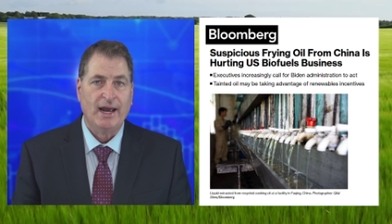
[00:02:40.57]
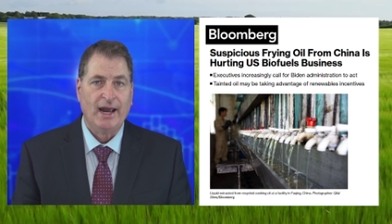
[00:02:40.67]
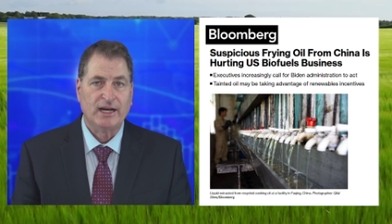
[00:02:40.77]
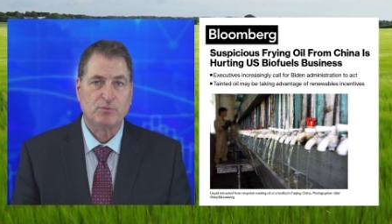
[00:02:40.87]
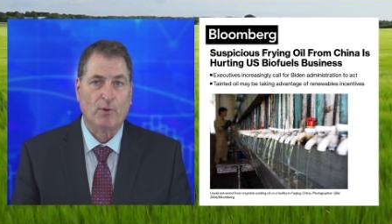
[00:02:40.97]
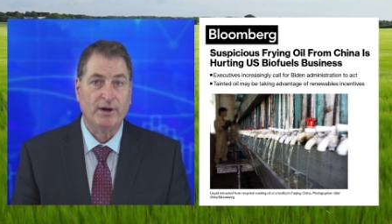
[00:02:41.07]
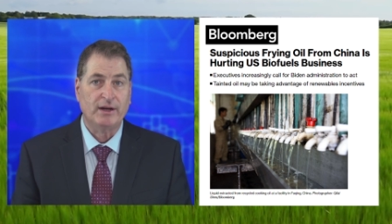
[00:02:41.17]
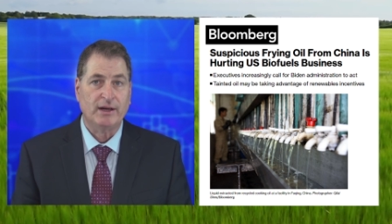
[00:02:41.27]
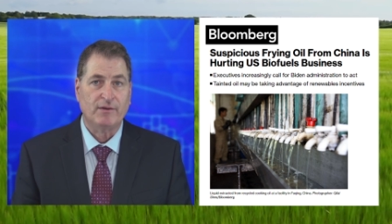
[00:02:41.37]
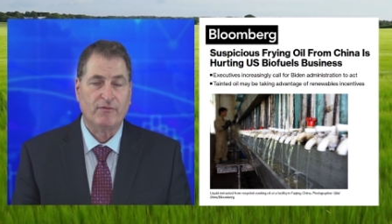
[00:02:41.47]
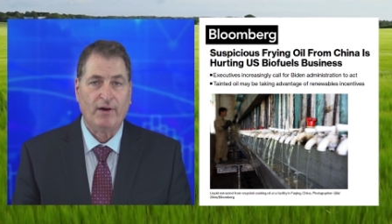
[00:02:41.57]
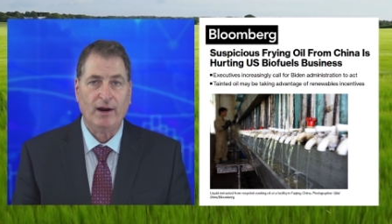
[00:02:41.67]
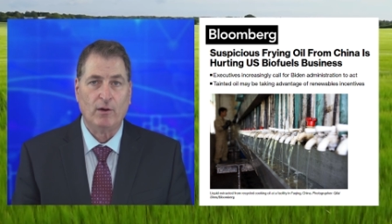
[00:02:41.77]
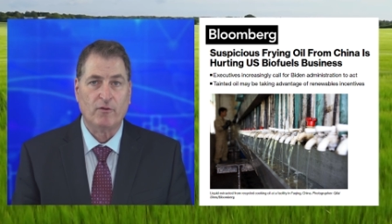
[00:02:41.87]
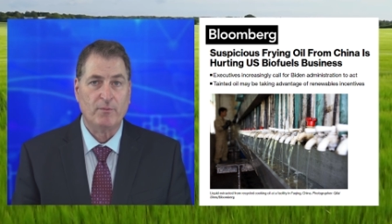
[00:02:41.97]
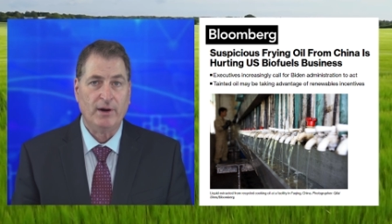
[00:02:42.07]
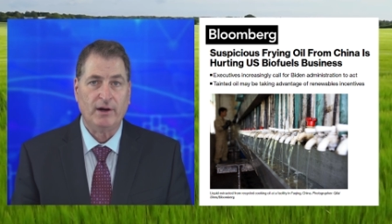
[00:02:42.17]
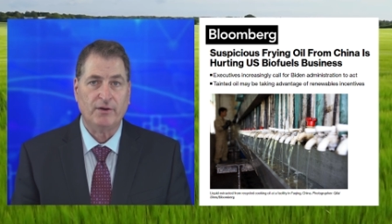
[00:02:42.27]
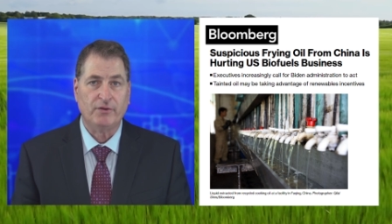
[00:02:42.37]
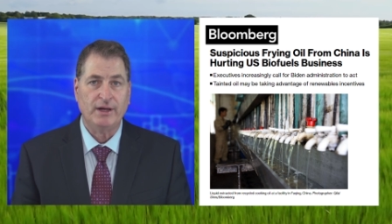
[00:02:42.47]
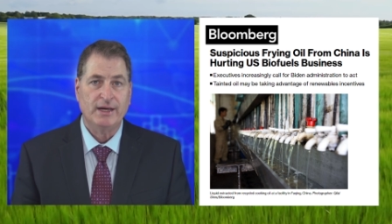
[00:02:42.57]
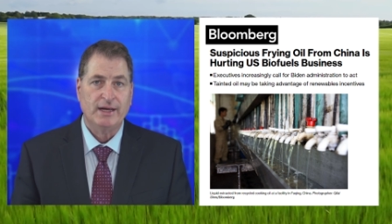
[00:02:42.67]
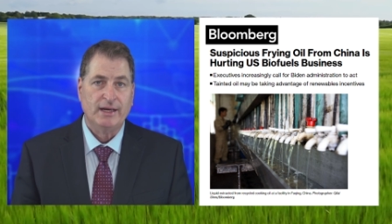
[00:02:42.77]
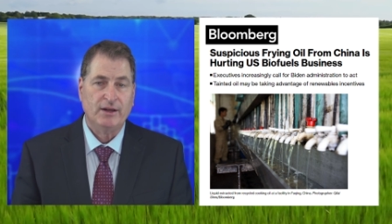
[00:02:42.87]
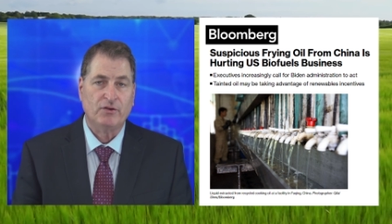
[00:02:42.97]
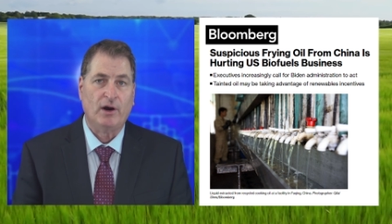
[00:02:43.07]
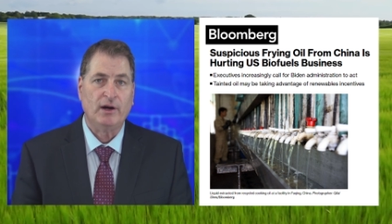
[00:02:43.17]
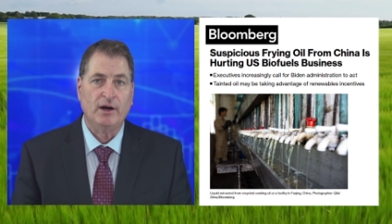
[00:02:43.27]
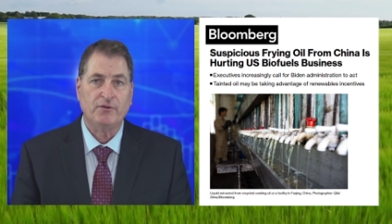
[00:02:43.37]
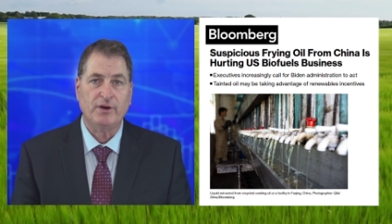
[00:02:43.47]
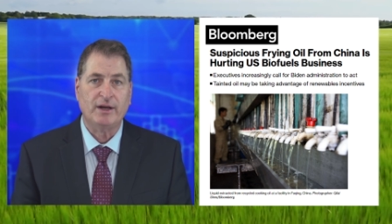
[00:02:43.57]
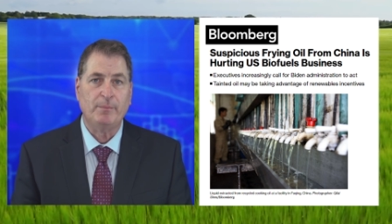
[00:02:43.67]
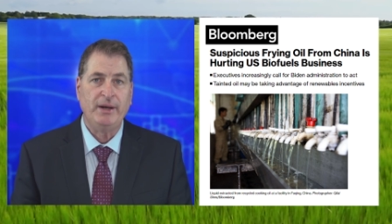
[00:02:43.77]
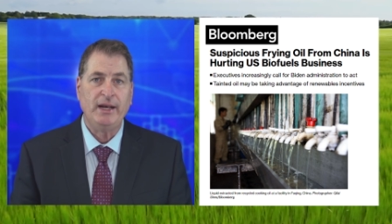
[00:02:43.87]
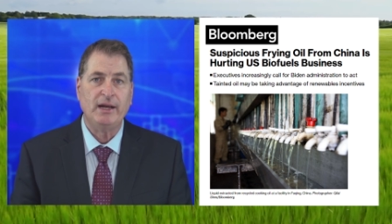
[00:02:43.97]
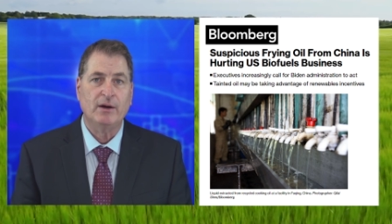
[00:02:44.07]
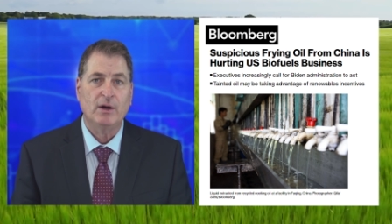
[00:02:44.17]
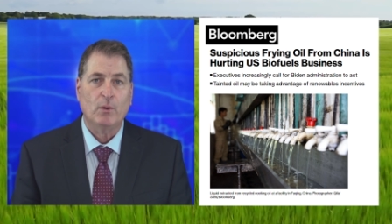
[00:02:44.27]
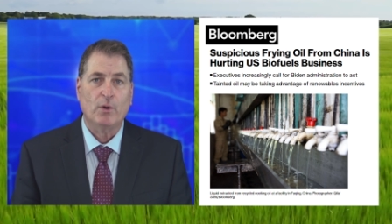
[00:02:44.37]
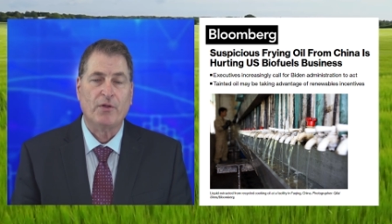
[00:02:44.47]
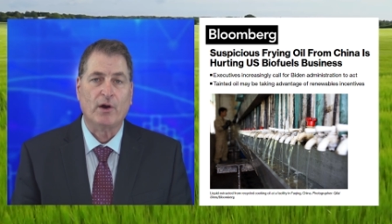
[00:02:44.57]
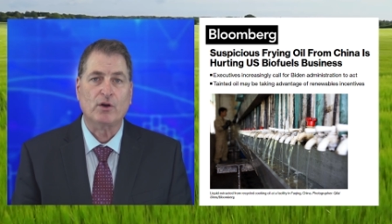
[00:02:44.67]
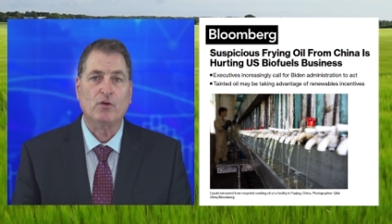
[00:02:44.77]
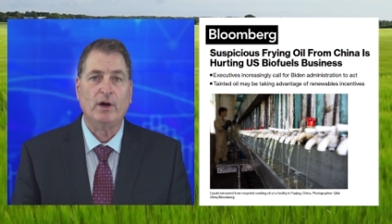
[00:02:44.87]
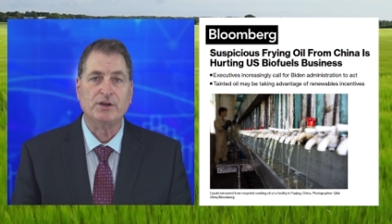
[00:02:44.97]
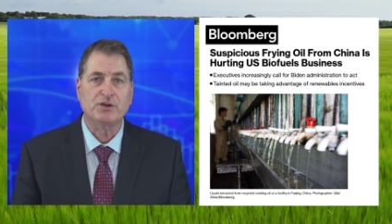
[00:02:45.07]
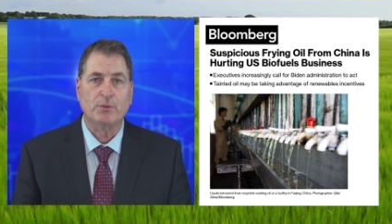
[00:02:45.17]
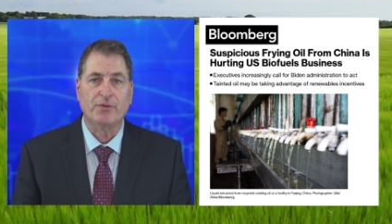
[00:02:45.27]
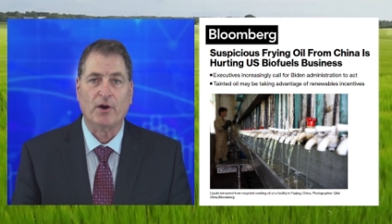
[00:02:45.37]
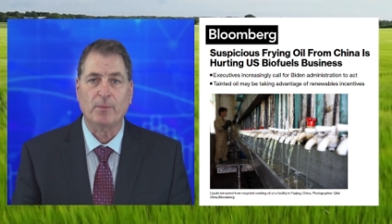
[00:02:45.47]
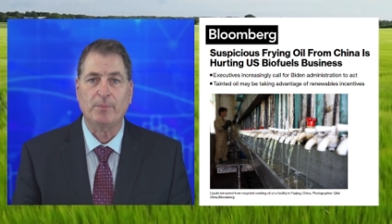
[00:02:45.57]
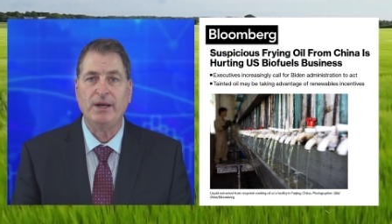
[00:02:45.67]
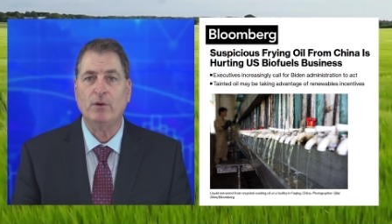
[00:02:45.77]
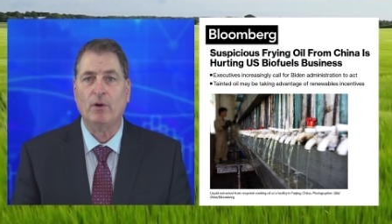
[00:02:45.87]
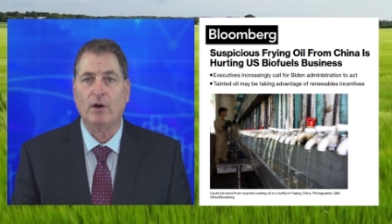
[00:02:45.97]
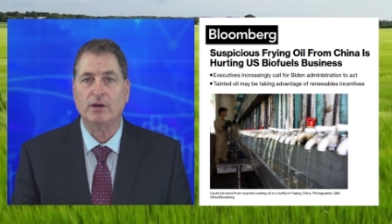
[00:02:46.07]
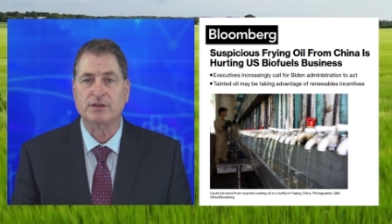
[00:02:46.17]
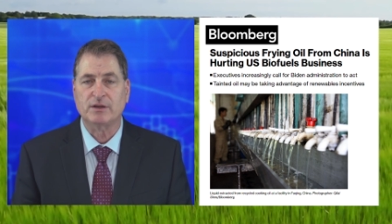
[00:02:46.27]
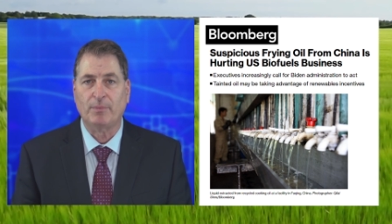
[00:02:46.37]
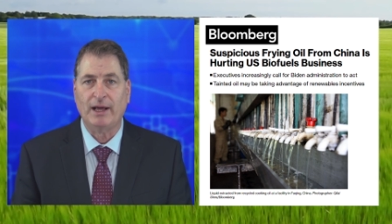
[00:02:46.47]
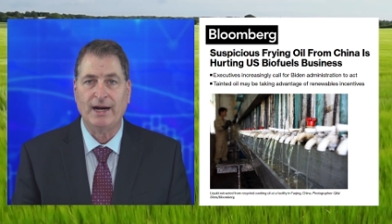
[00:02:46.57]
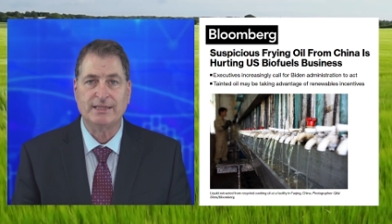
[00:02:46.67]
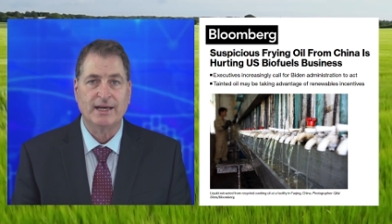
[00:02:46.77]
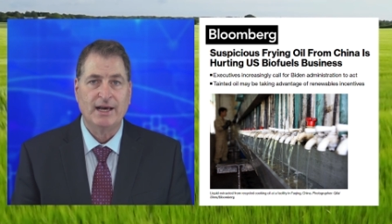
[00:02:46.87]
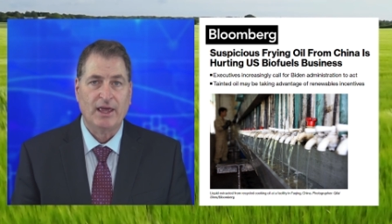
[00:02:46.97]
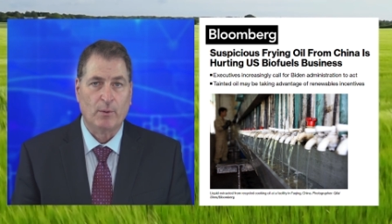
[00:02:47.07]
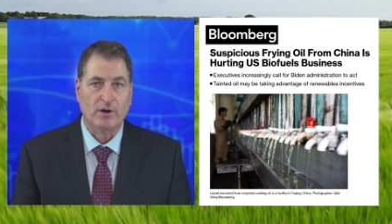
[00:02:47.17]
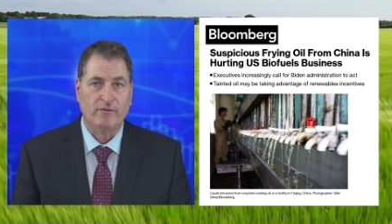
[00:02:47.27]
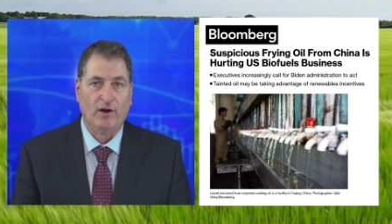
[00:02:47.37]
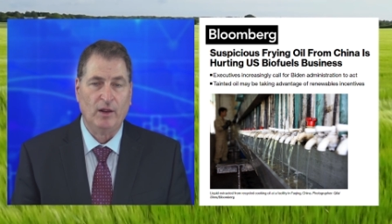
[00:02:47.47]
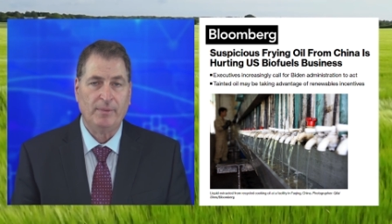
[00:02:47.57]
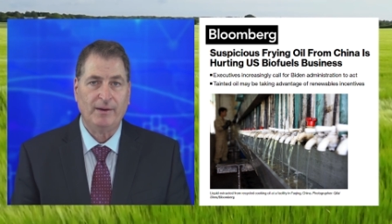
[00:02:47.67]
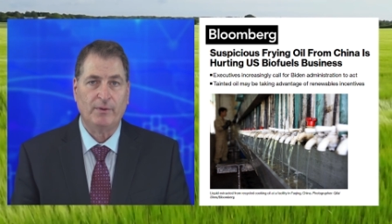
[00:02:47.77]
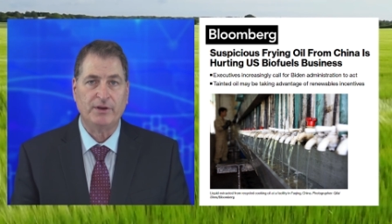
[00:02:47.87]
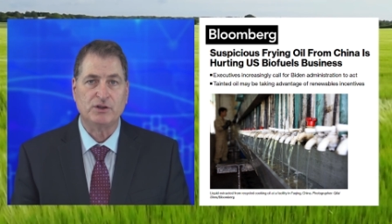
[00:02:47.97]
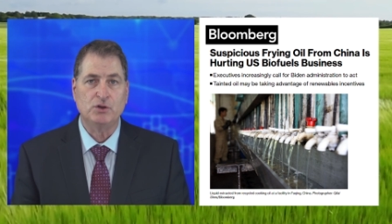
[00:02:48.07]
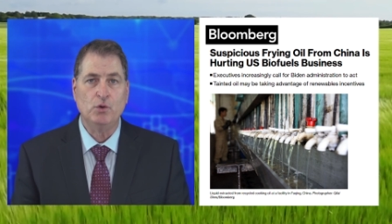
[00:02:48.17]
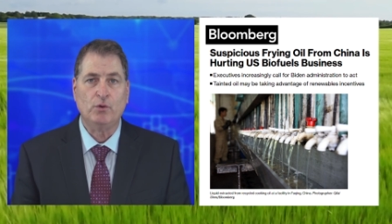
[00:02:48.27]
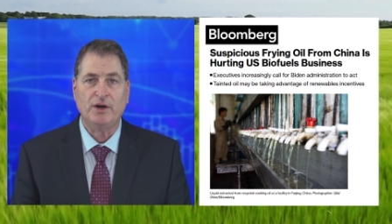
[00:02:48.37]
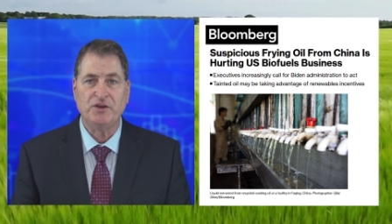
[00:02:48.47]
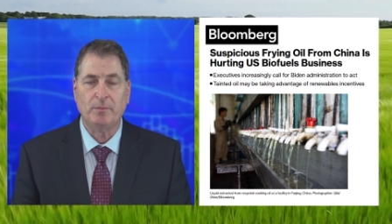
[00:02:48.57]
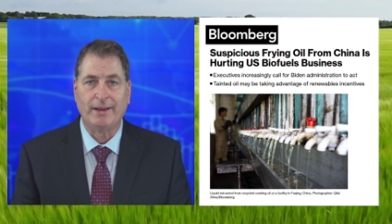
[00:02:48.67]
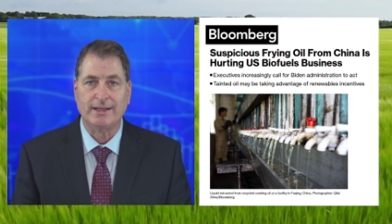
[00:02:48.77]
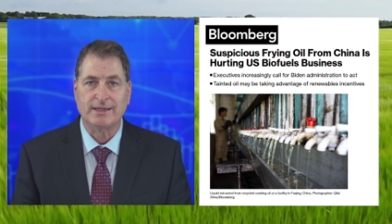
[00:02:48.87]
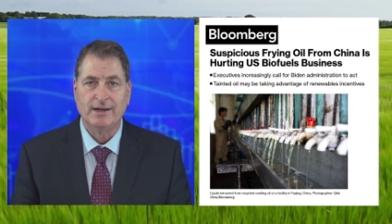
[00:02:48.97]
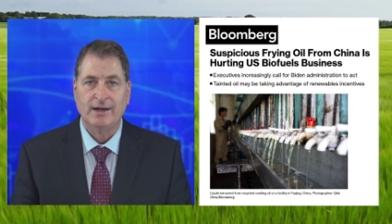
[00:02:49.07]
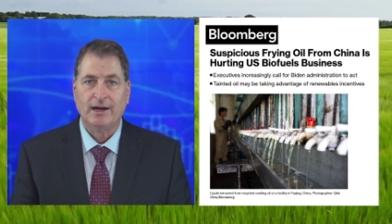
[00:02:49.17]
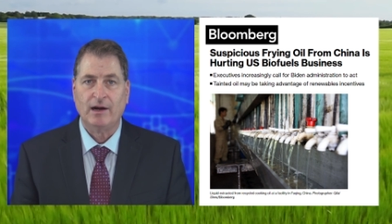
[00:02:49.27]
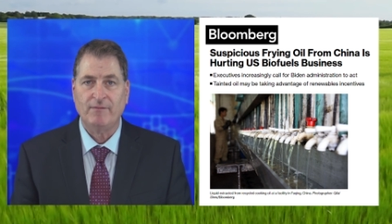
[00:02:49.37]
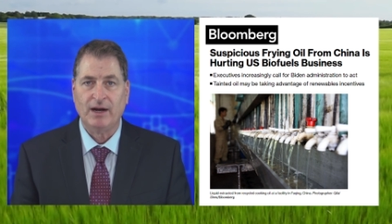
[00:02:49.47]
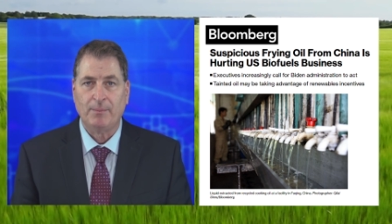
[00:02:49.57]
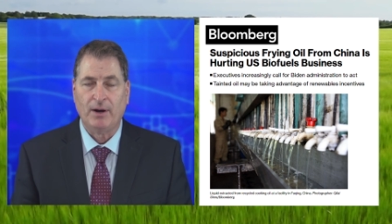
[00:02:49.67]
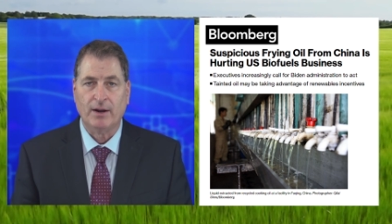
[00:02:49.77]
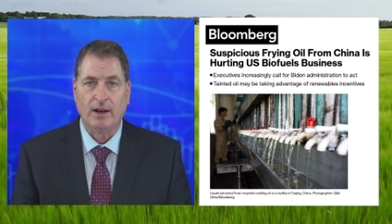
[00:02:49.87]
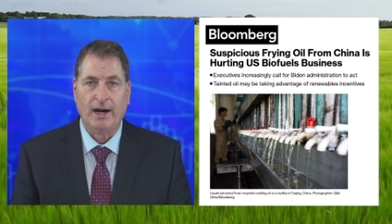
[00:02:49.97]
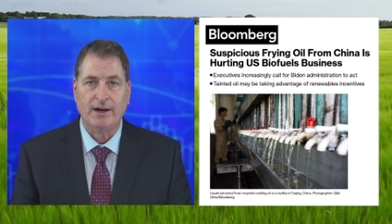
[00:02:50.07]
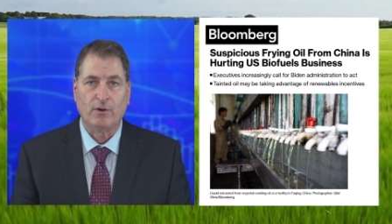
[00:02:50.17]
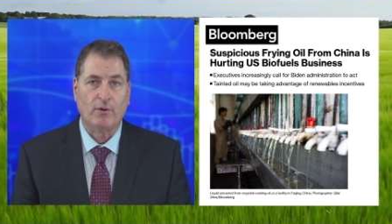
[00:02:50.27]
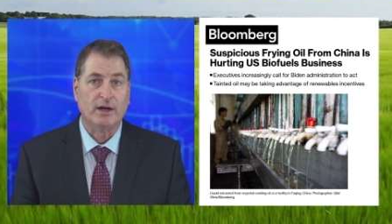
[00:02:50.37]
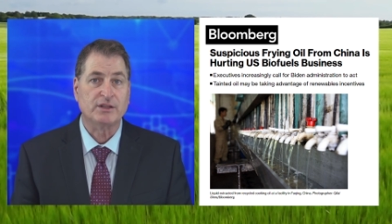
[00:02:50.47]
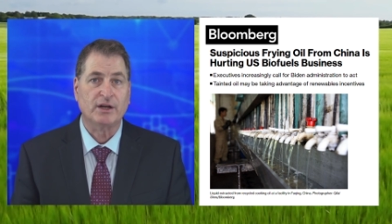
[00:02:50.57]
exporting fry oil from their country into our country, competing with our crush, with our bean oil supplies that we're developing with these new crushing plants coming up online across the